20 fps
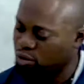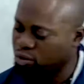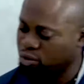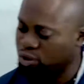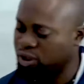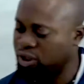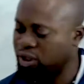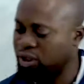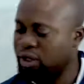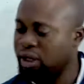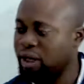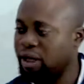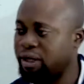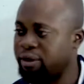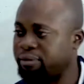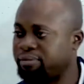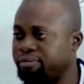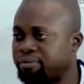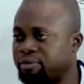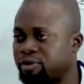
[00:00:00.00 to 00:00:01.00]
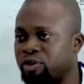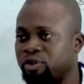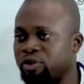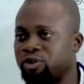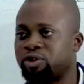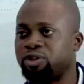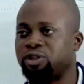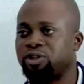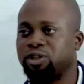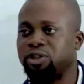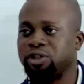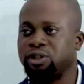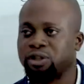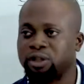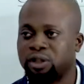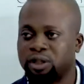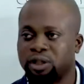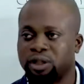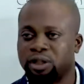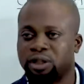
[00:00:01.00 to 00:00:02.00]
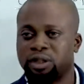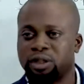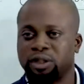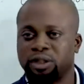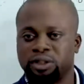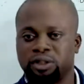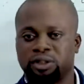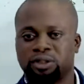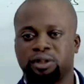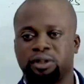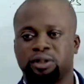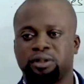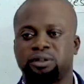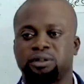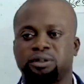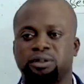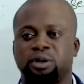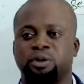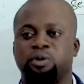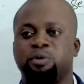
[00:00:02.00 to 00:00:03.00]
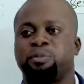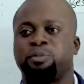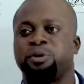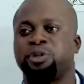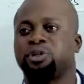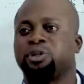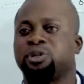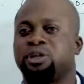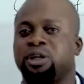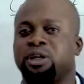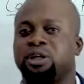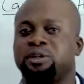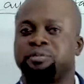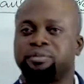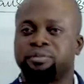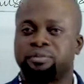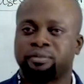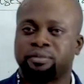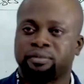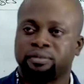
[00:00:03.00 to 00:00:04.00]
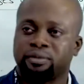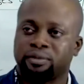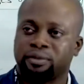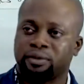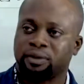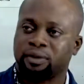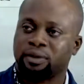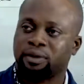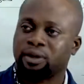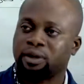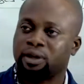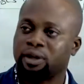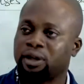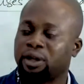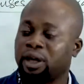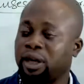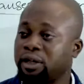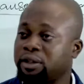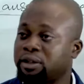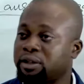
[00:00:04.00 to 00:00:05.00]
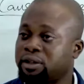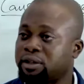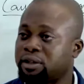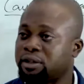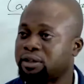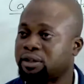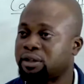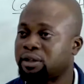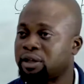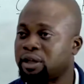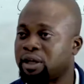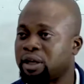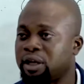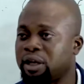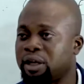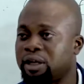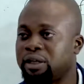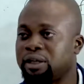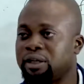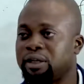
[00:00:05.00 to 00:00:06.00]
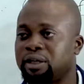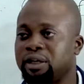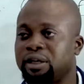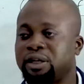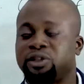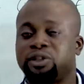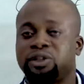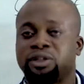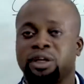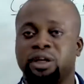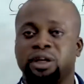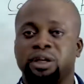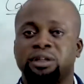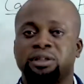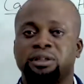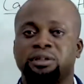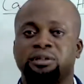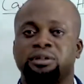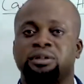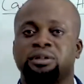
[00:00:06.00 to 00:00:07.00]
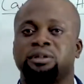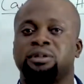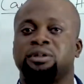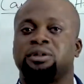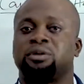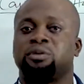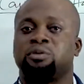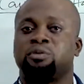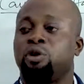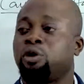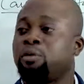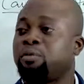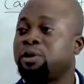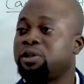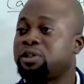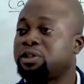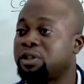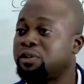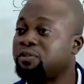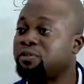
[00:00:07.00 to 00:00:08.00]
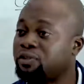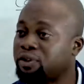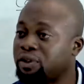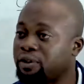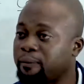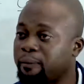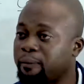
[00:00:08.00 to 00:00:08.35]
we are considering is on occupational health and electrical workplace safety.